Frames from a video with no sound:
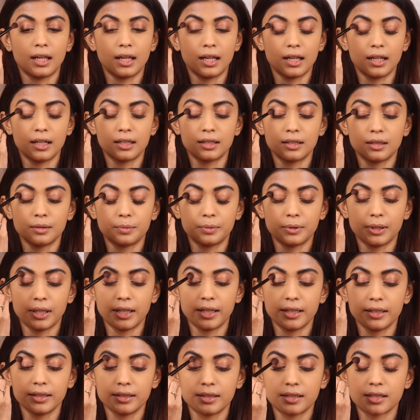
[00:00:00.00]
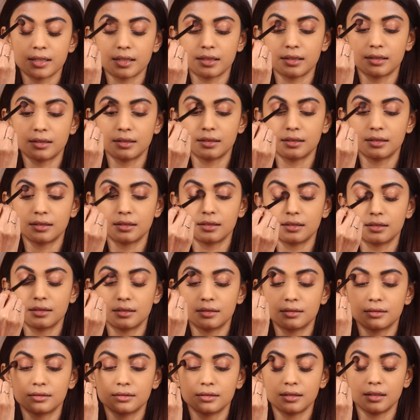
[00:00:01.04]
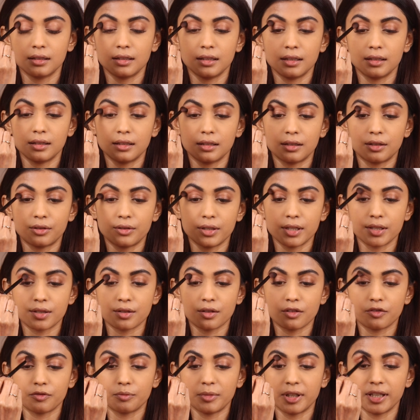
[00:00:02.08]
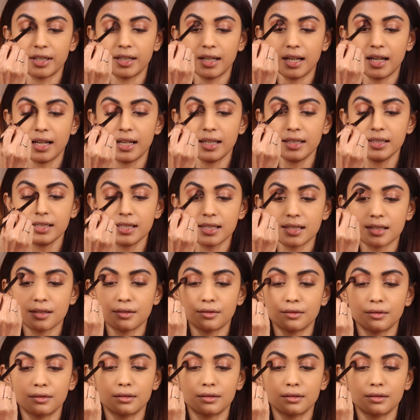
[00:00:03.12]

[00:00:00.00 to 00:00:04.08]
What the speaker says: and apply it in the crease of my eyes.